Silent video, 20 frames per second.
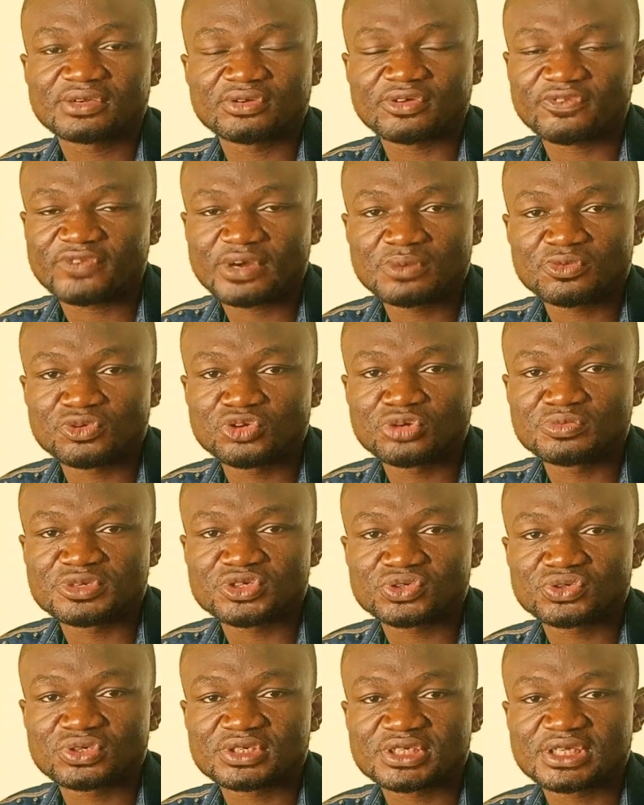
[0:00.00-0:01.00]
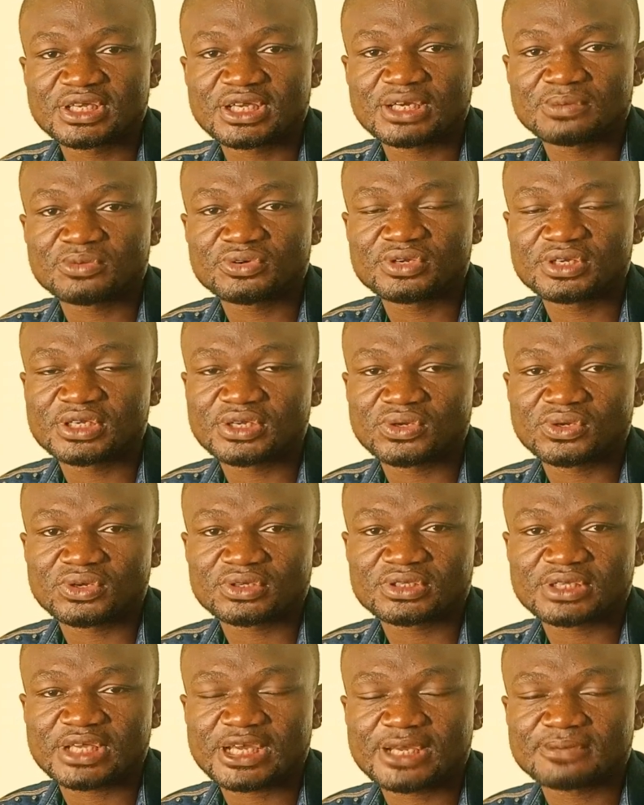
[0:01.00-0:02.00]
Your farm will not be sustainable in the
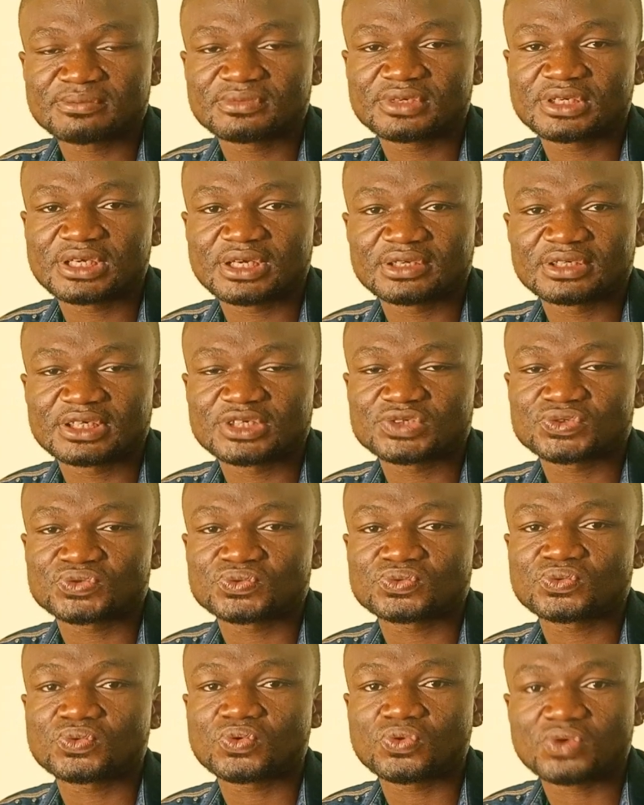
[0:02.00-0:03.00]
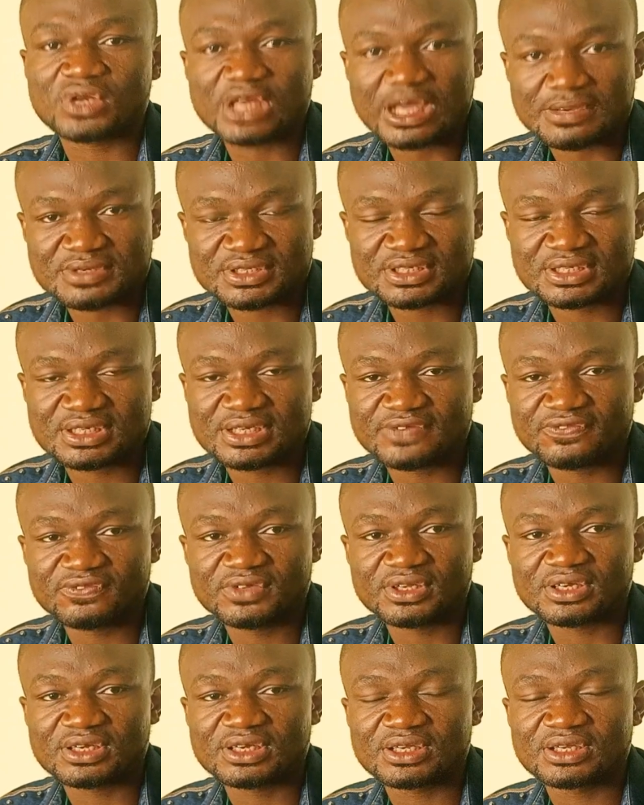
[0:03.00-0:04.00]
long time, and it will collapse
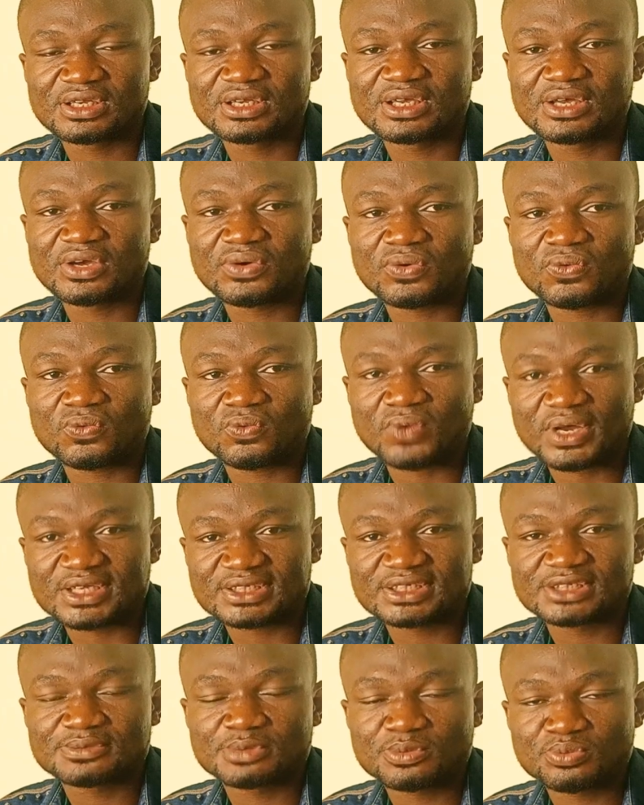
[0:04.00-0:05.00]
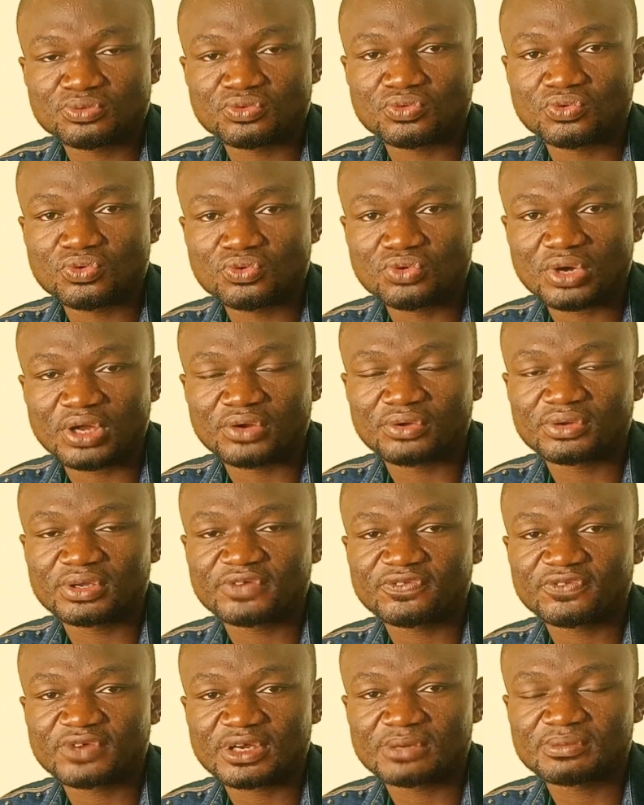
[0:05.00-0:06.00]
definitely. Watch these people go
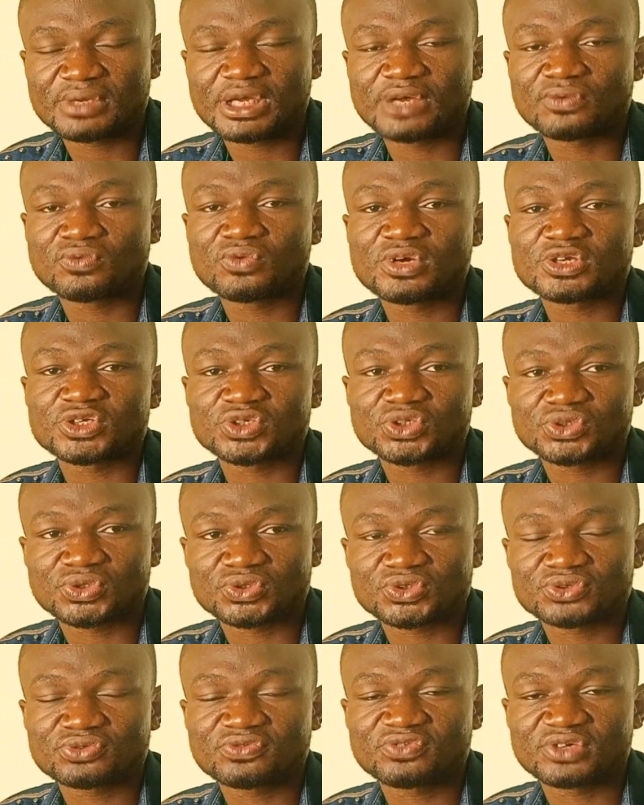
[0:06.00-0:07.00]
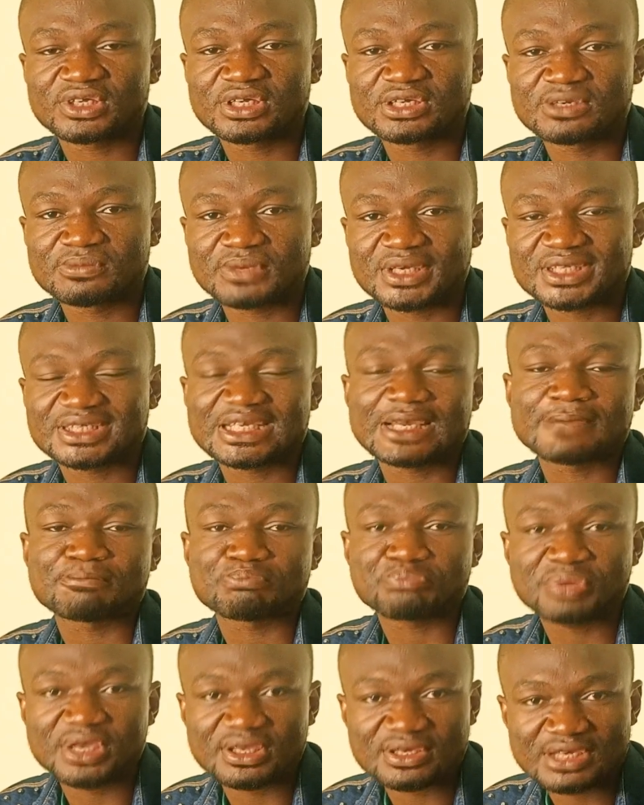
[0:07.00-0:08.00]
another farm and go and source for the animals
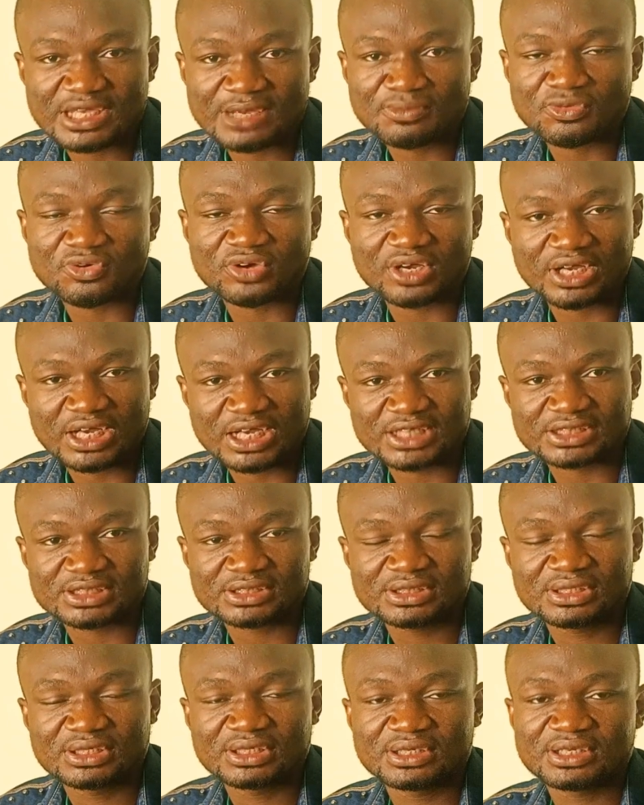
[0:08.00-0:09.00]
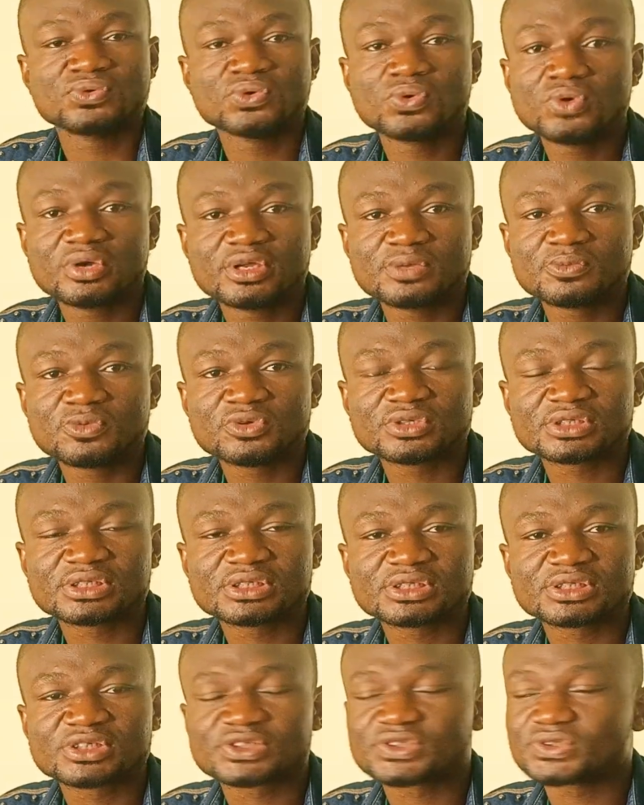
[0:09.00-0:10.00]
and pay them on cash. No
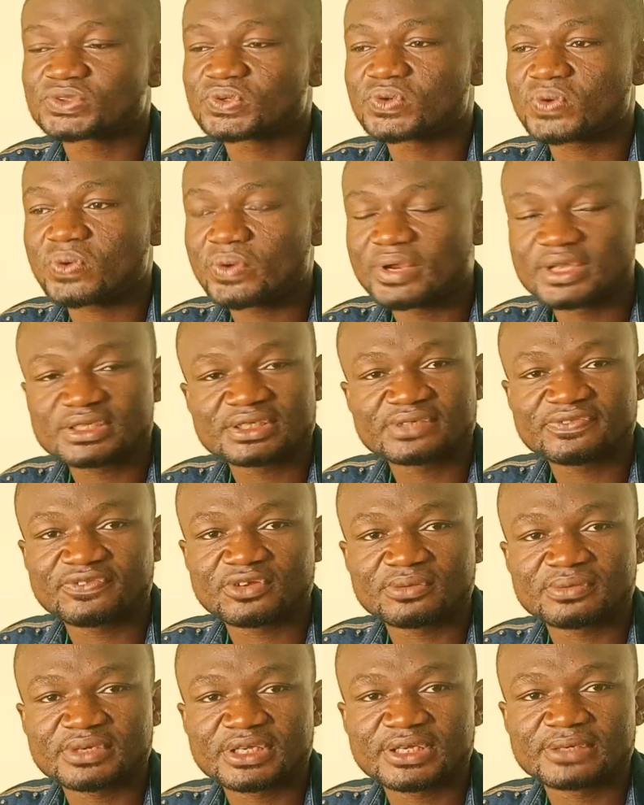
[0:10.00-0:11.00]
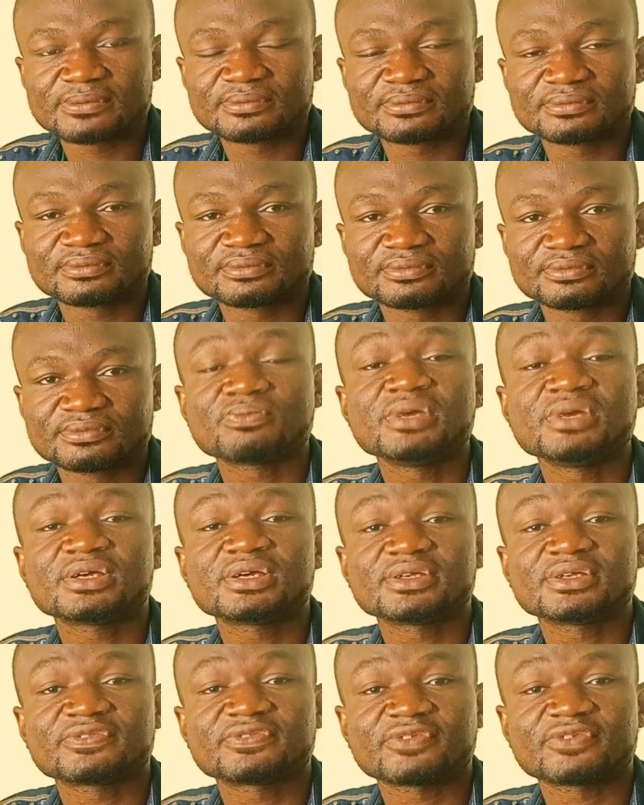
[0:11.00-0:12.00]
emotions, collect it from them.
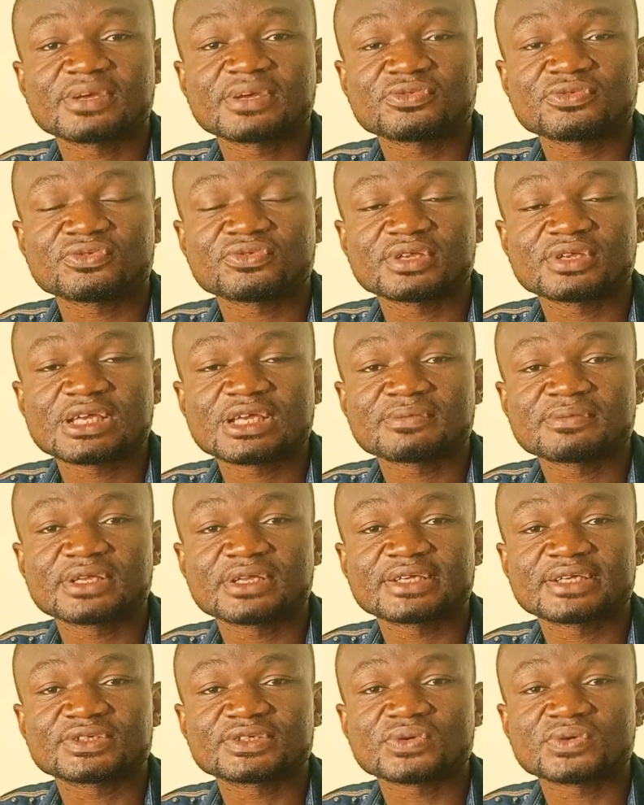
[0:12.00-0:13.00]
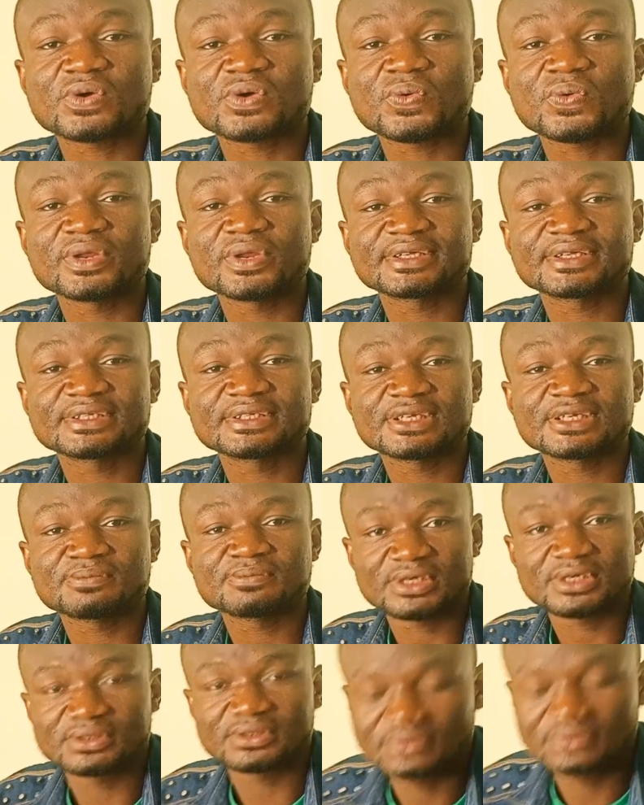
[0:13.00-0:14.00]
make it firm with them that you are collecting the
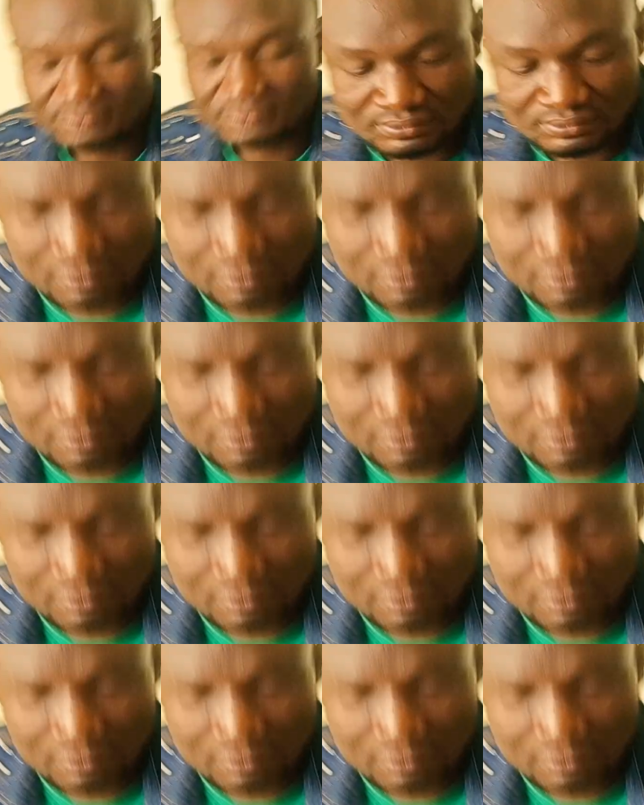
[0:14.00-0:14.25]
money.